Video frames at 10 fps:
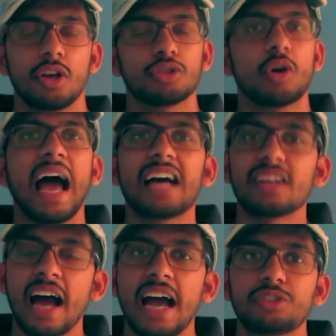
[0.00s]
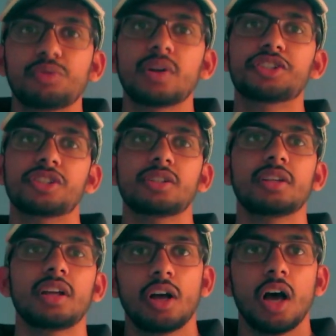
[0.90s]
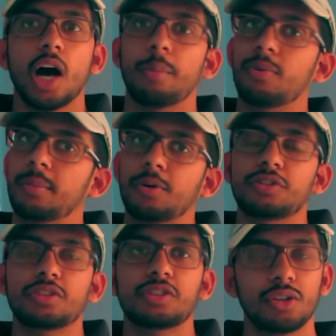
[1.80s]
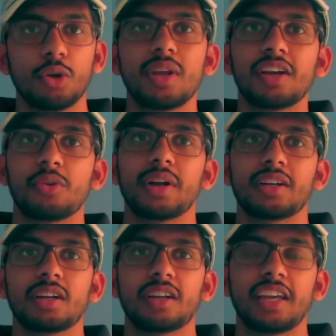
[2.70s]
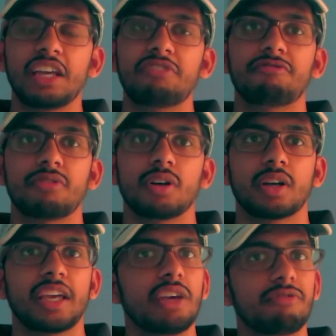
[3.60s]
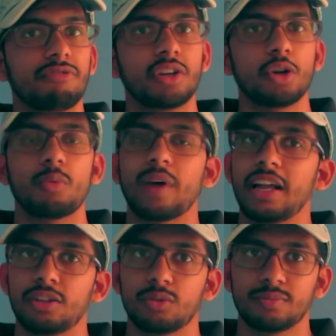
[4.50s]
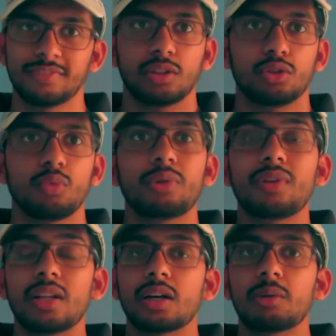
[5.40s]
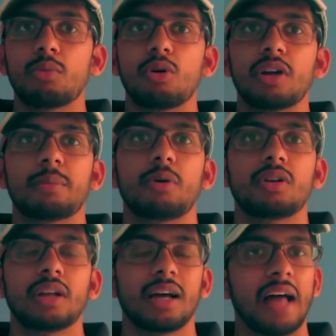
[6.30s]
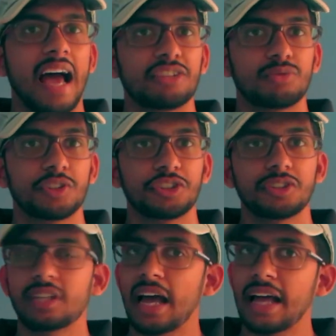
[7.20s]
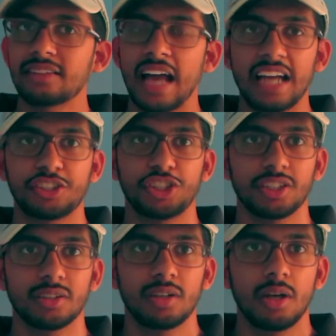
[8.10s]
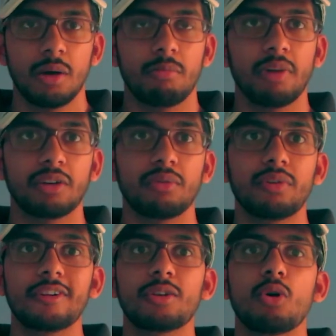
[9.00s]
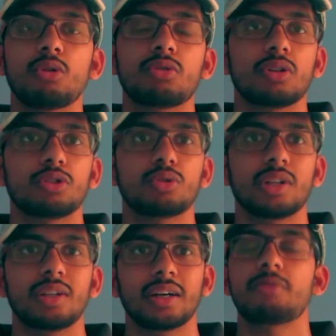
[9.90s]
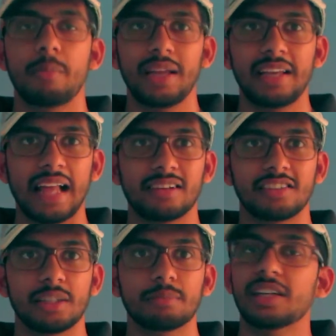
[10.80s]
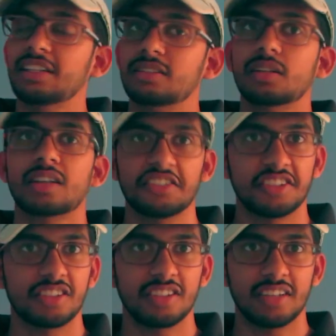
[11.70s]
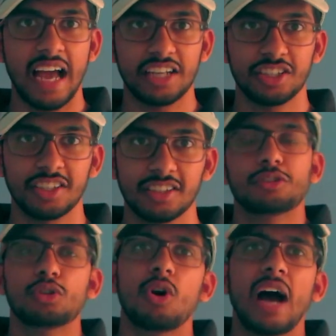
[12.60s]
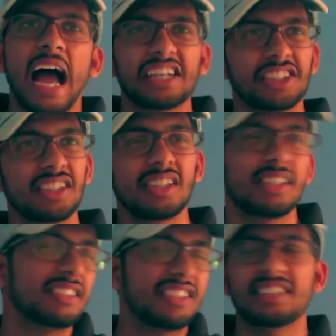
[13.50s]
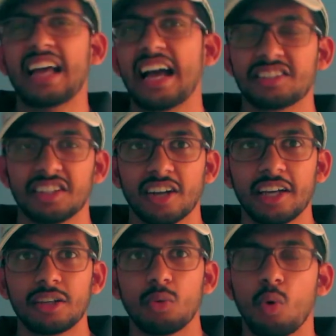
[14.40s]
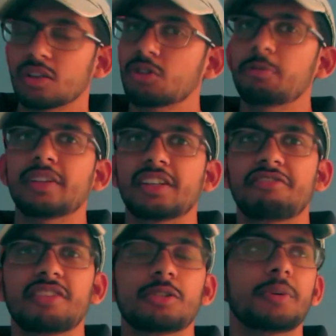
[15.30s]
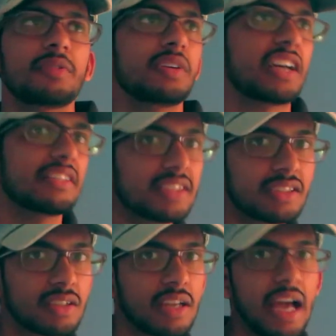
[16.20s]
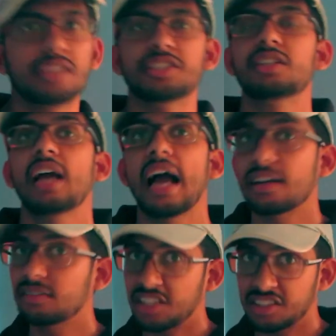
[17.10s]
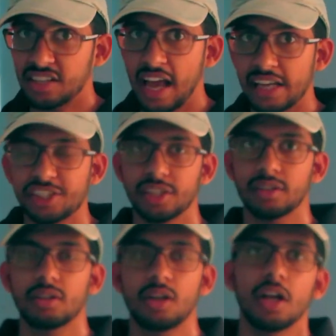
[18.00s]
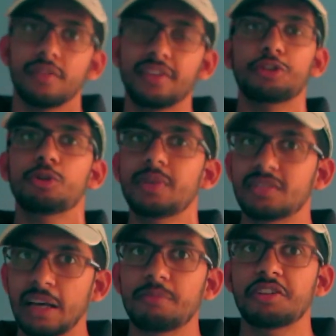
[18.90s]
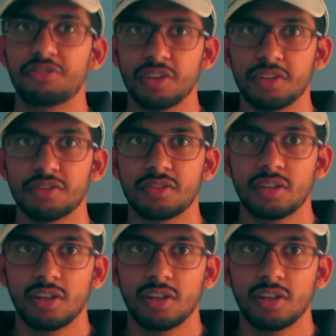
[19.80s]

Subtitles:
So hash function produces a newly created key for your value. So we will learn more about hash functions and hashing, but we will go to the main algorithm, that is consistent hashing. So hashing is just hashing, right? What could be the difference between consistent hashing and just hashing? There should be some difference.